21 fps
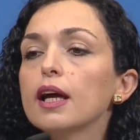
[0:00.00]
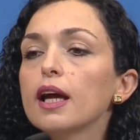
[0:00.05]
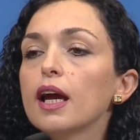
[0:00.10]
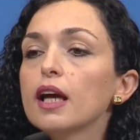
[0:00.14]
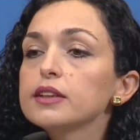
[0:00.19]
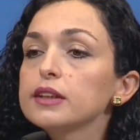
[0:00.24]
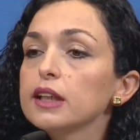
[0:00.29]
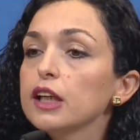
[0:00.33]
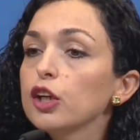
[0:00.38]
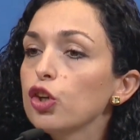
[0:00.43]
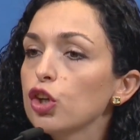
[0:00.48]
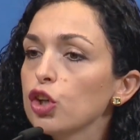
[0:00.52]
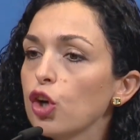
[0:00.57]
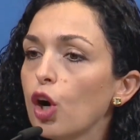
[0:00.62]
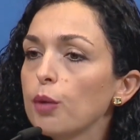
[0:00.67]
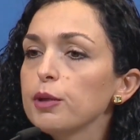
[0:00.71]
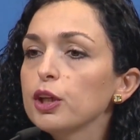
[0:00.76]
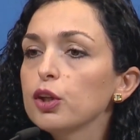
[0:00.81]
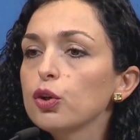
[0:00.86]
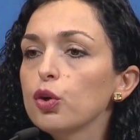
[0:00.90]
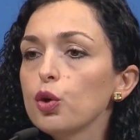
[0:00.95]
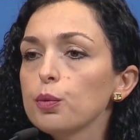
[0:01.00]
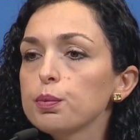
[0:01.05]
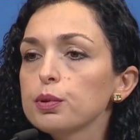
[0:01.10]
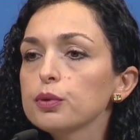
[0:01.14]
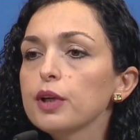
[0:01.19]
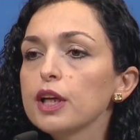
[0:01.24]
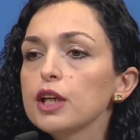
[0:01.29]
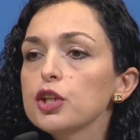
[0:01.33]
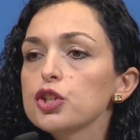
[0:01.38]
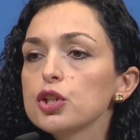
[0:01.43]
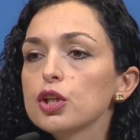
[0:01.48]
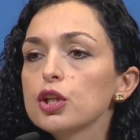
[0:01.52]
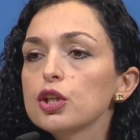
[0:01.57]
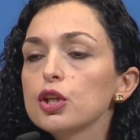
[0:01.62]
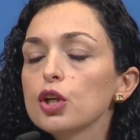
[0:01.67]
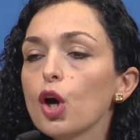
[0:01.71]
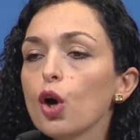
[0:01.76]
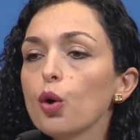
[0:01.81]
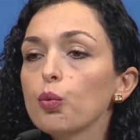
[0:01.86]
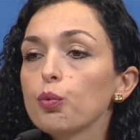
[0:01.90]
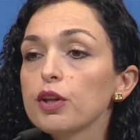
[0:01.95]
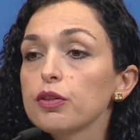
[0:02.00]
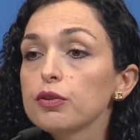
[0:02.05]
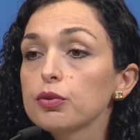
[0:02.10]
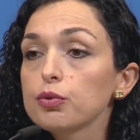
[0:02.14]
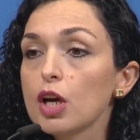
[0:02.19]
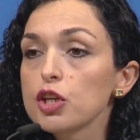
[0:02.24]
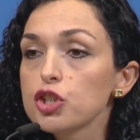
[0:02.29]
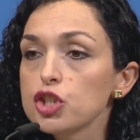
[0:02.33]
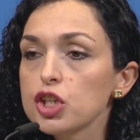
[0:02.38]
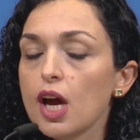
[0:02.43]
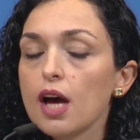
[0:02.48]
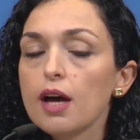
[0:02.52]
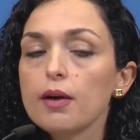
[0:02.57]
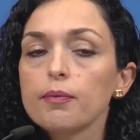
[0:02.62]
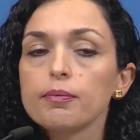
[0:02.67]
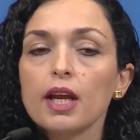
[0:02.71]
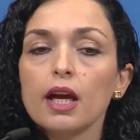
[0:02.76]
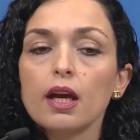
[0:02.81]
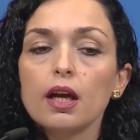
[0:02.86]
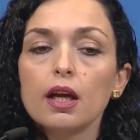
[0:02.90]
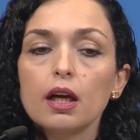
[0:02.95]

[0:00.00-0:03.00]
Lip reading: as economic cooperation with Russia,